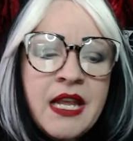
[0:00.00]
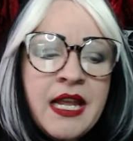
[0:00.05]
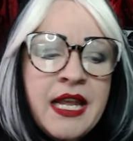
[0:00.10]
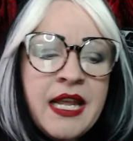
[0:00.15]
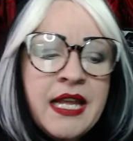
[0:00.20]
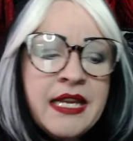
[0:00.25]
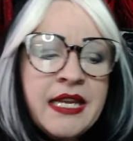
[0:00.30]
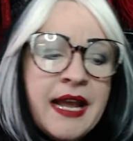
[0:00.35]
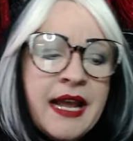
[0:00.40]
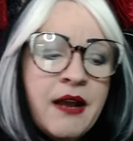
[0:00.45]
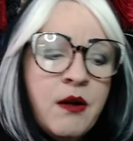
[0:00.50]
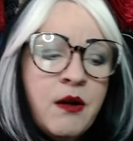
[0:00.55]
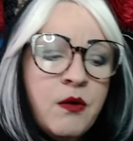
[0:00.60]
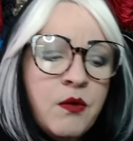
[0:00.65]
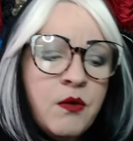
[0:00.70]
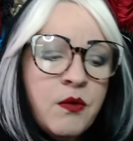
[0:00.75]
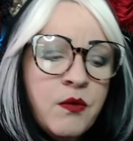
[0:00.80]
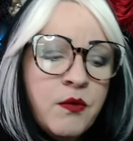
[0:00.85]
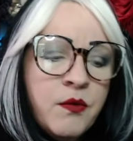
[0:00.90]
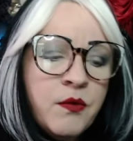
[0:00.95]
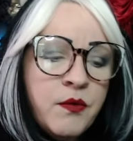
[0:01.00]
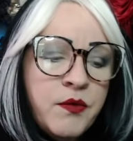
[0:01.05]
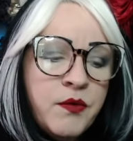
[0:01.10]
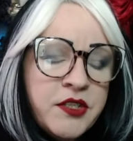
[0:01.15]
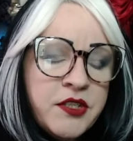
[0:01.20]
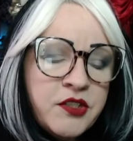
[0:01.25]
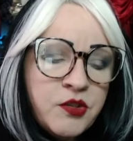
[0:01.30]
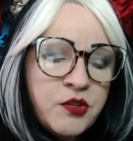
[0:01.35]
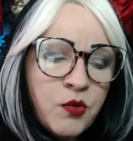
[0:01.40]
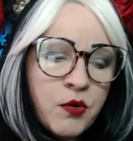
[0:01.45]
Now, the
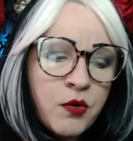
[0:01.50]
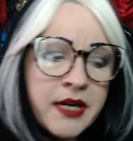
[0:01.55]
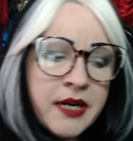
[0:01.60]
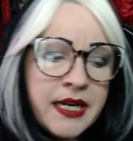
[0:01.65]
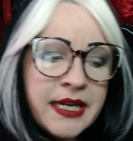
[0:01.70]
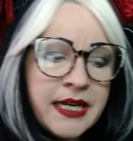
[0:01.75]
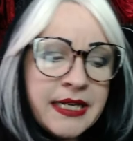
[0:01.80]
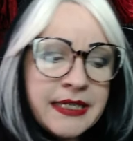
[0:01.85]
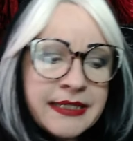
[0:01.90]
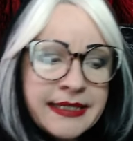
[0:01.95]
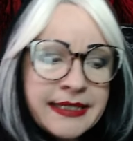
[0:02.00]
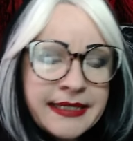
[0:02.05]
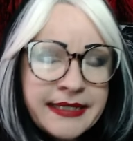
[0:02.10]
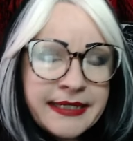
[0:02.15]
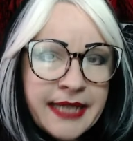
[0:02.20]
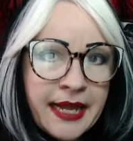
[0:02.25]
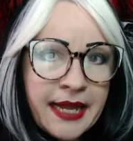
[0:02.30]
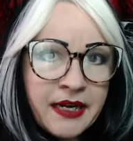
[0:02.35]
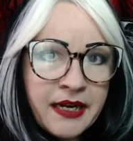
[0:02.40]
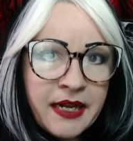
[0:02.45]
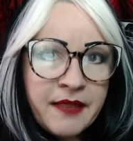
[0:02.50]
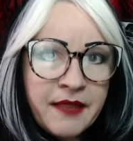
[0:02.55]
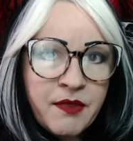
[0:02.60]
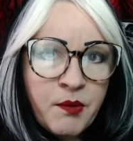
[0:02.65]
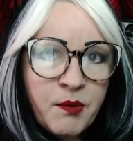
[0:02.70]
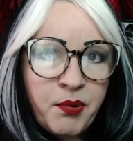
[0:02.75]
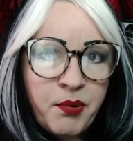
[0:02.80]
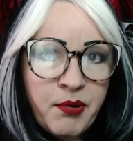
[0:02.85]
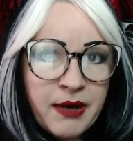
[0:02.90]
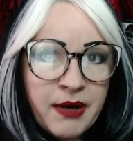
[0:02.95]
story is set in the
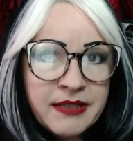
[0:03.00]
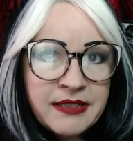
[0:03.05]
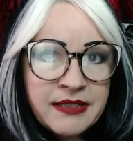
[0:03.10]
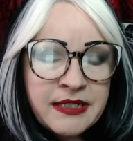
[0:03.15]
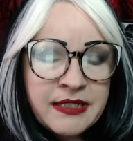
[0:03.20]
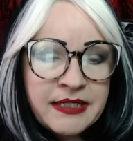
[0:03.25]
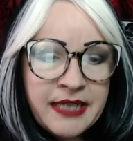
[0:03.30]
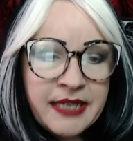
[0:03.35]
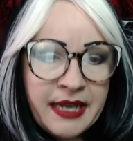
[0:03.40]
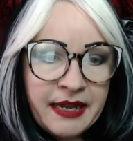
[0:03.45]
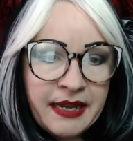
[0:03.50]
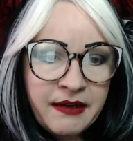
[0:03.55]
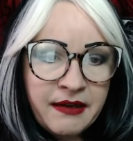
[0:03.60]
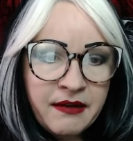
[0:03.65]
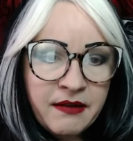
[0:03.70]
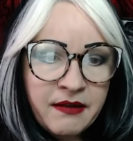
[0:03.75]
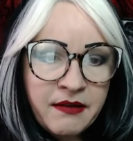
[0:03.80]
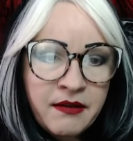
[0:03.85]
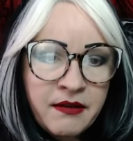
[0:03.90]
present day,